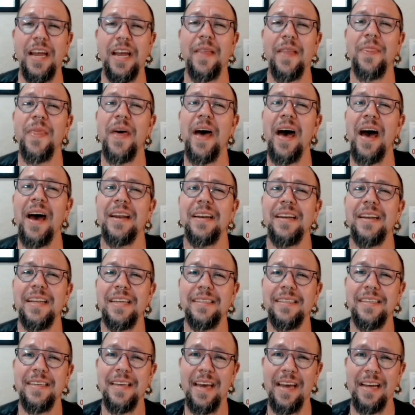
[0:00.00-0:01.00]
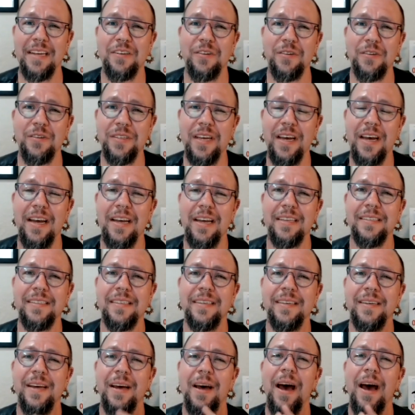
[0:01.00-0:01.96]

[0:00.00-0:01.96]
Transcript: And that is the exercise